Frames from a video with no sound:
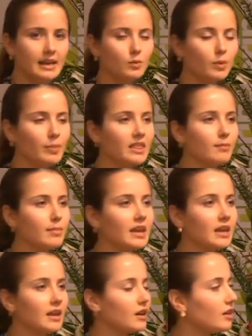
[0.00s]
It would be the
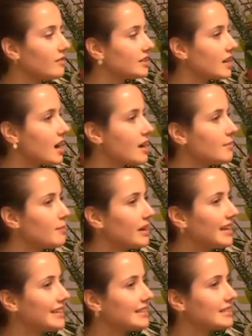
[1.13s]
beginning of a time and
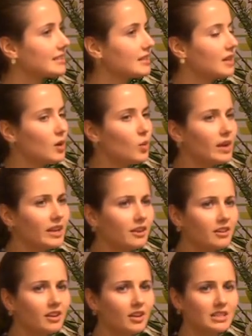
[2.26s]
place where
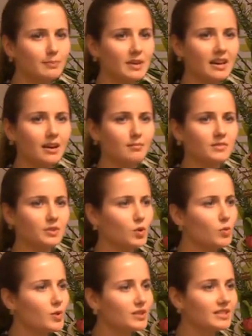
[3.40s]
hearing loss becomes
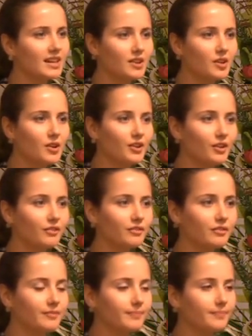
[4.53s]
almost unheard of.
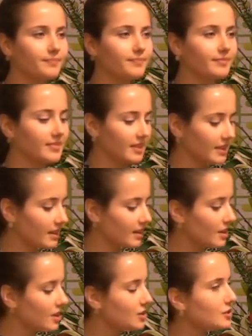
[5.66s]

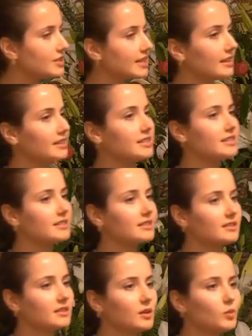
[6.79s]
New Zealanders
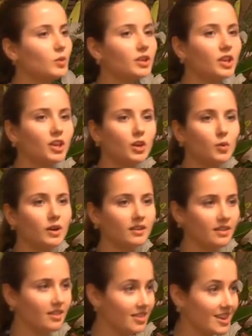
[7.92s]
would cure
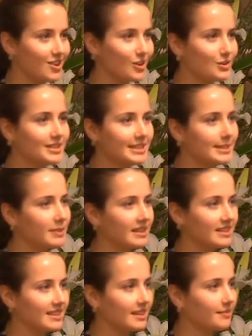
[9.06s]
their own
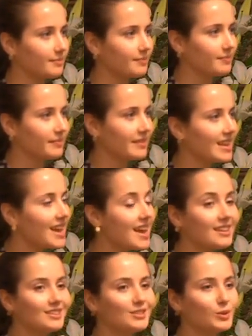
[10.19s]
disability, and
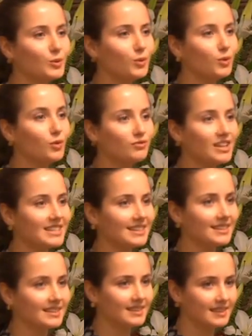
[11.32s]
it is all
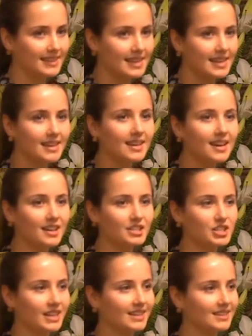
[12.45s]
already in our
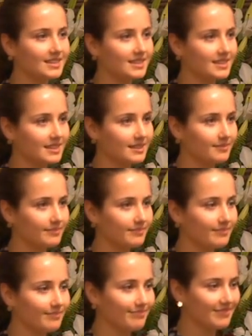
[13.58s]
genes.
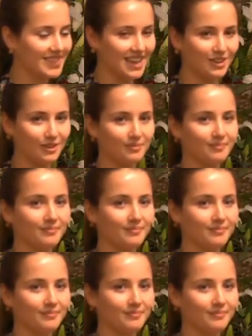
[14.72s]
Thank you.